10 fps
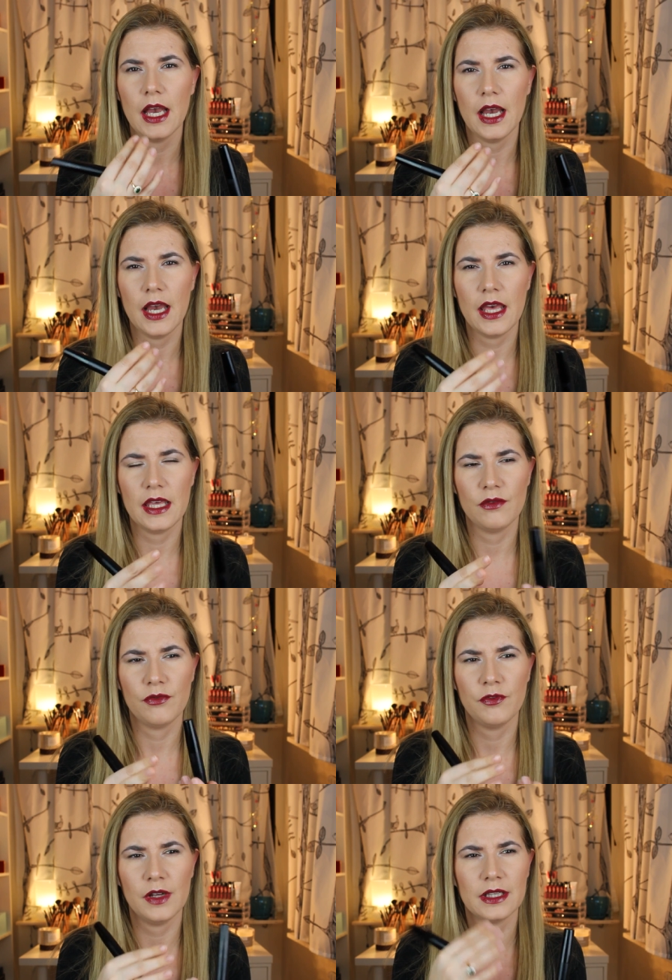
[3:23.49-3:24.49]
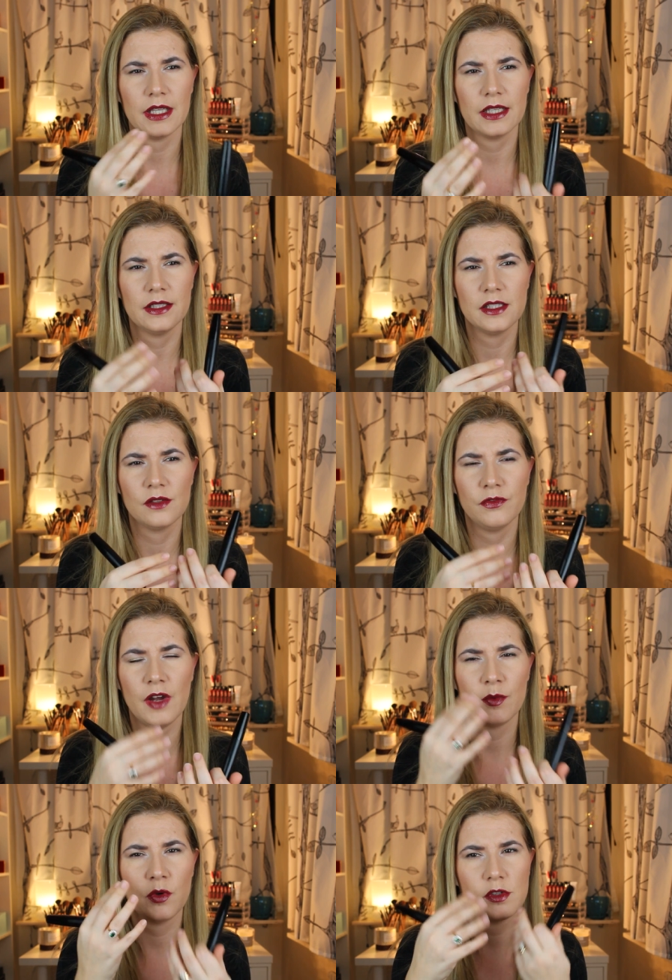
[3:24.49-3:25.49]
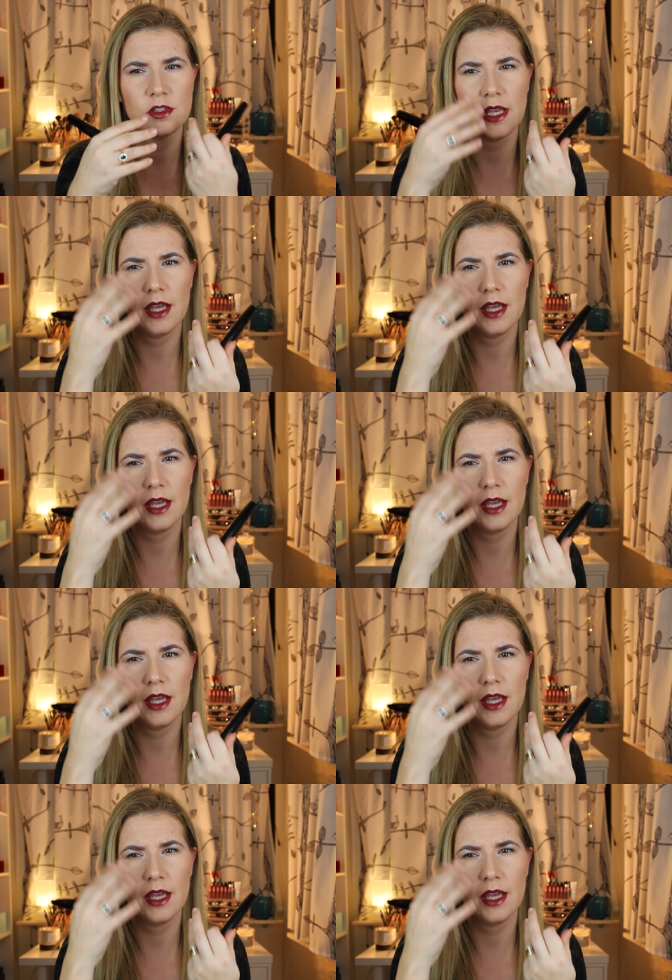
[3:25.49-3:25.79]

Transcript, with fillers: I felt like this fiber was